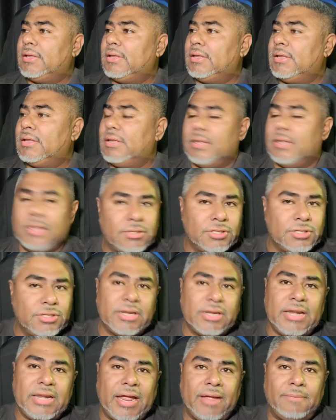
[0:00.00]
He took a
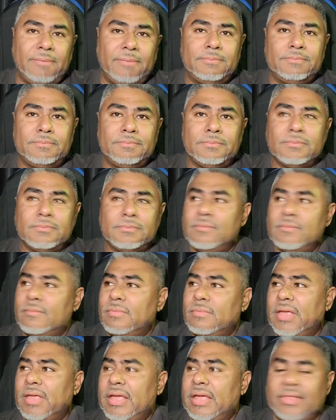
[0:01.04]
nap.
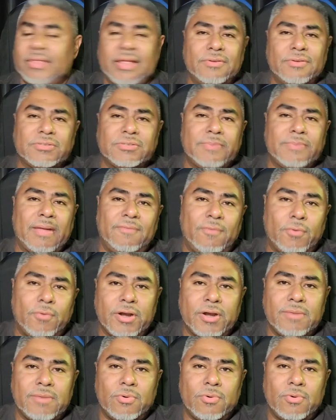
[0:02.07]
I think it was about 4 in
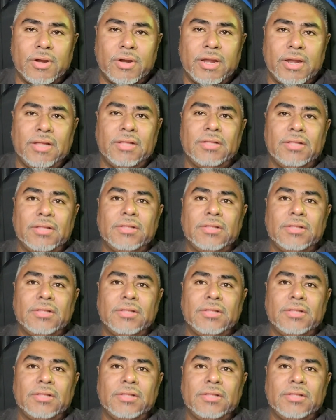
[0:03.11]
the morning.